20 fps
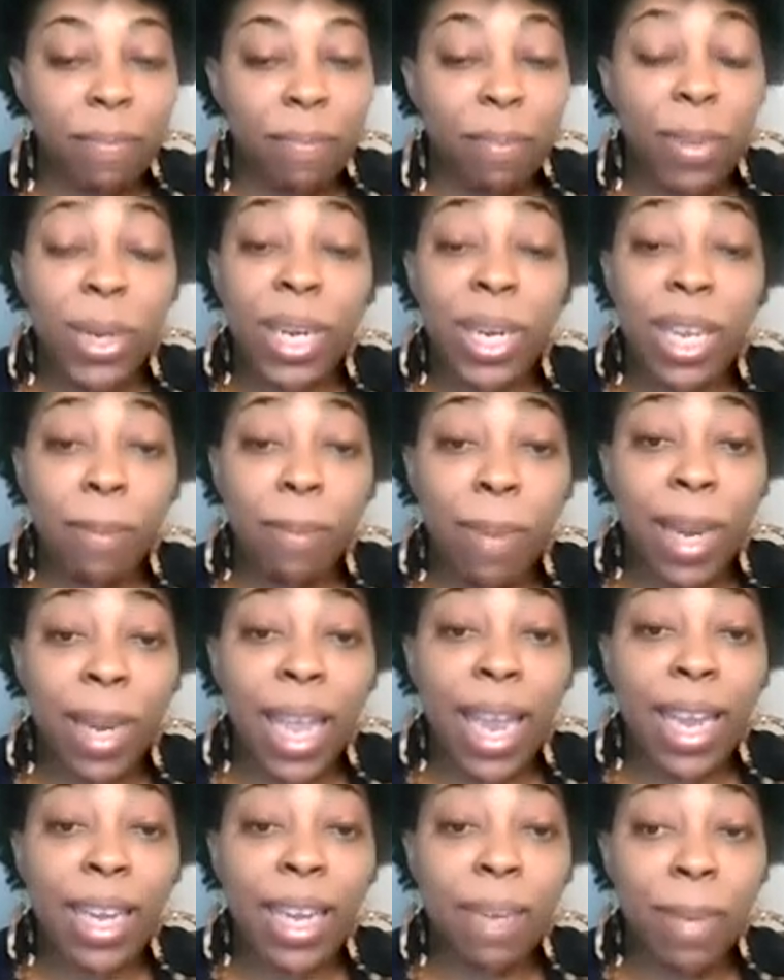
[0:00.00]
putting a
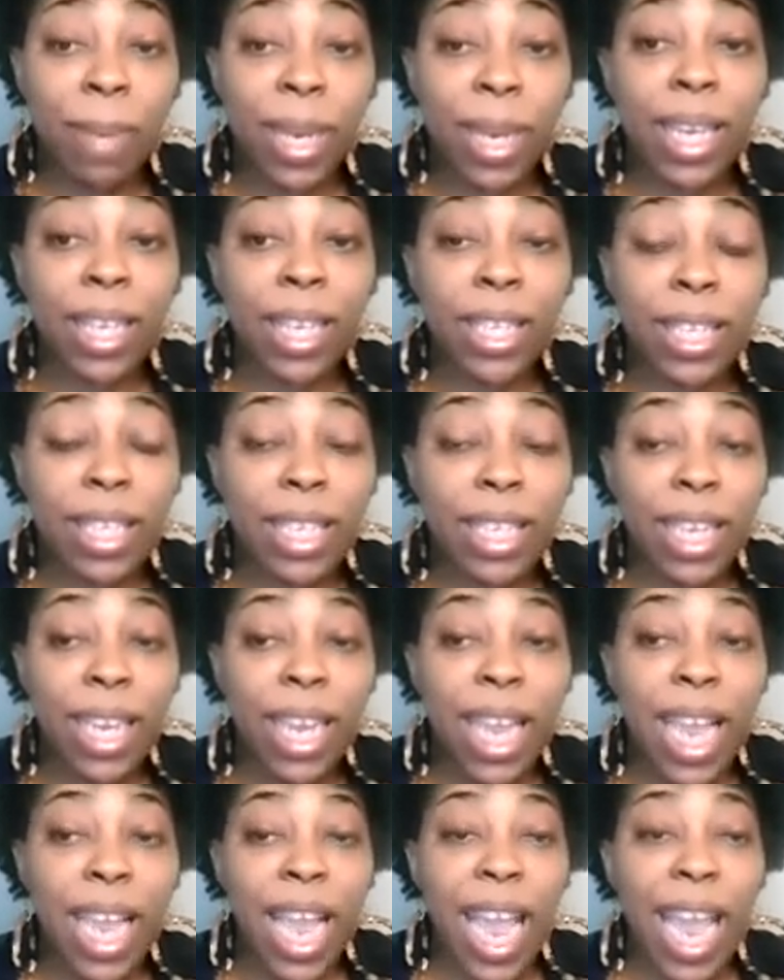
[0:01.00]
plan in place.
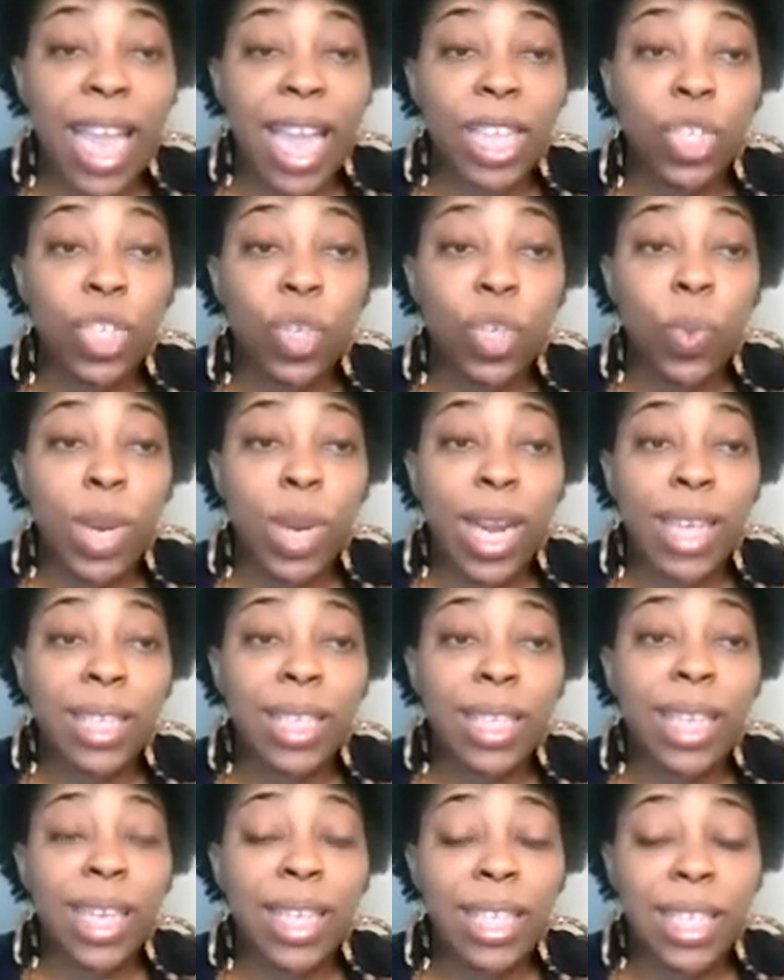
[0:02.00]
And so when I
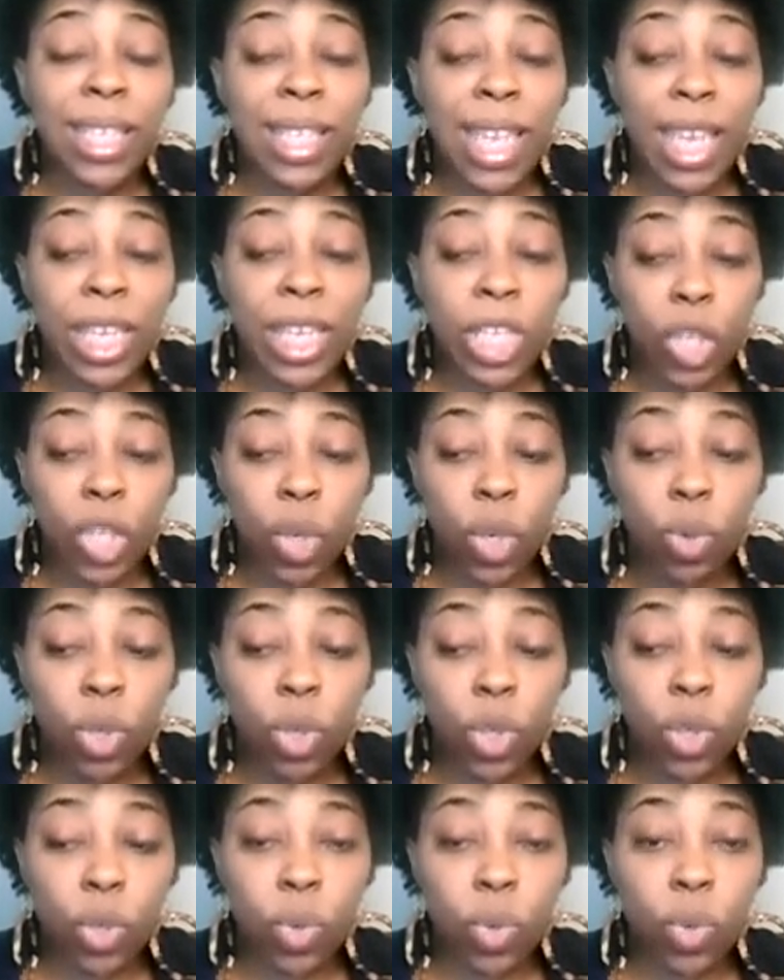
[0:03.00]
say stay
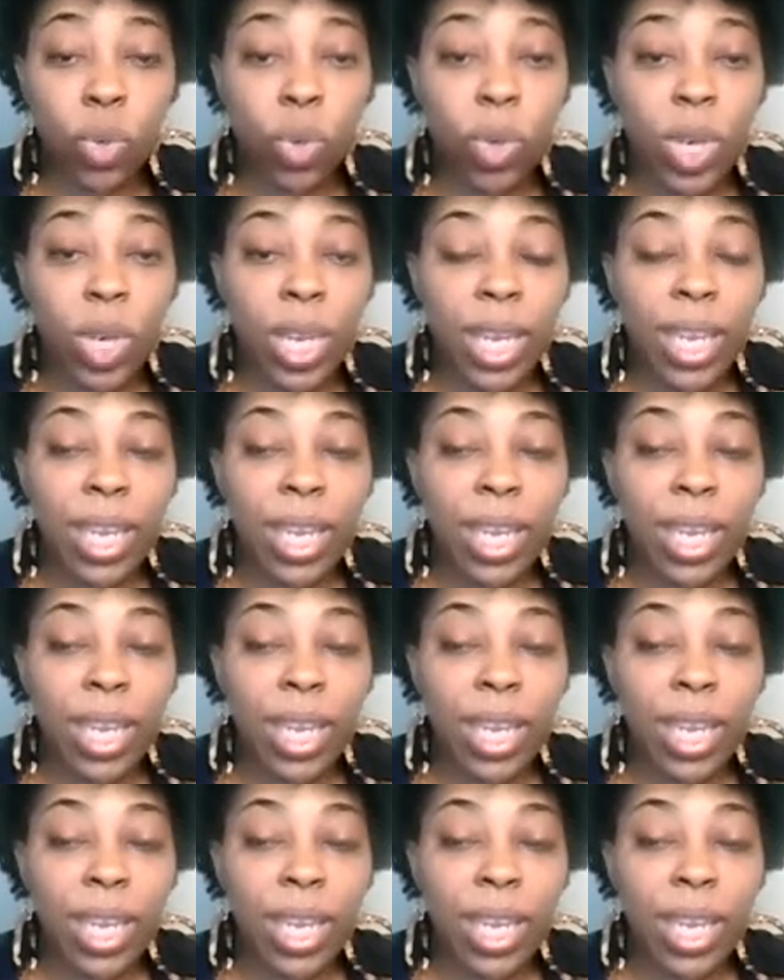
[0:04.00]
social,